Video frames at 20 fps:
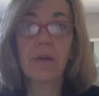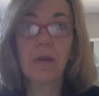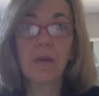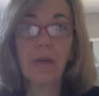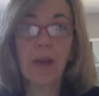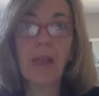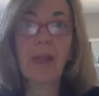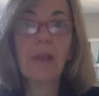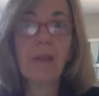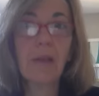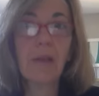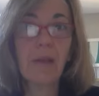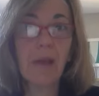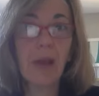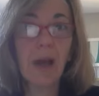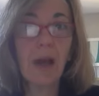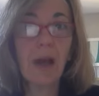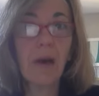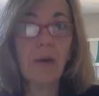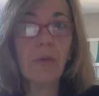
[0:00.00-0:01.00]
greatly
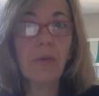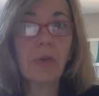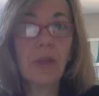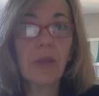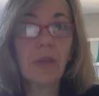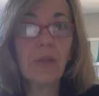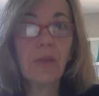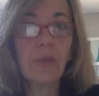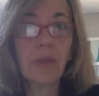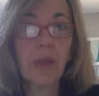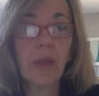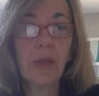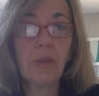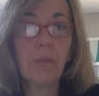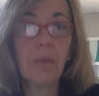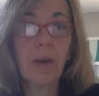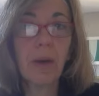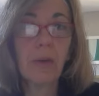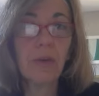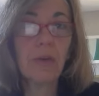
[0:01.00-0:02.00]
how these
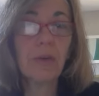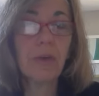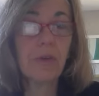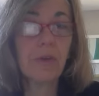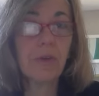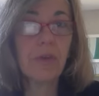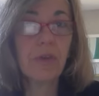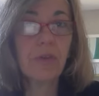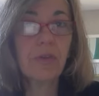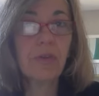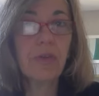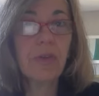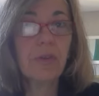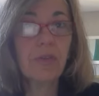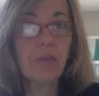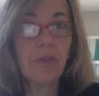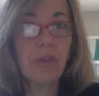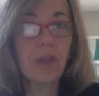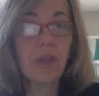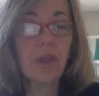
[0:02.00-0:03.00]
antibiotic
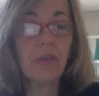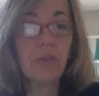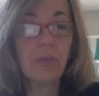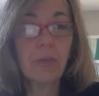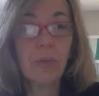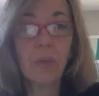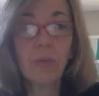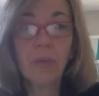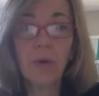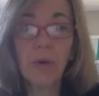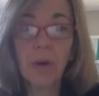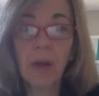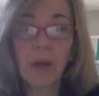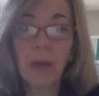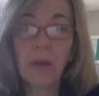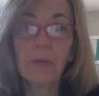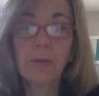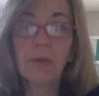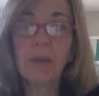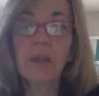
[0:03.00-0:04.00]
resistance genes move
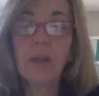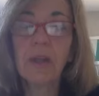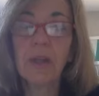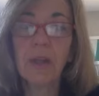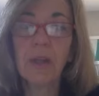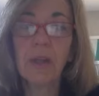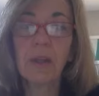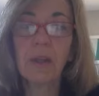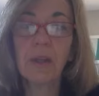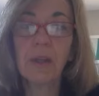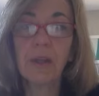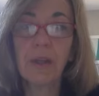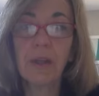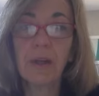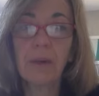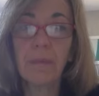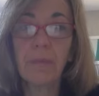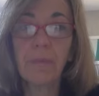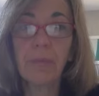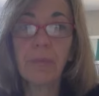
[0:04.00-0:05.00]
around,
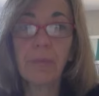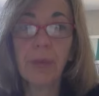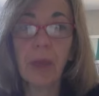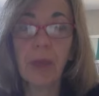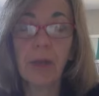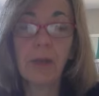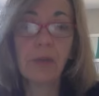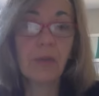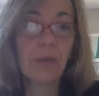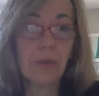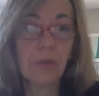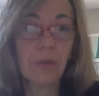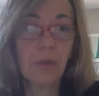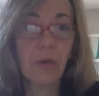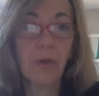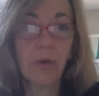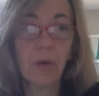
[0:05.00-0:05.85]
and it's,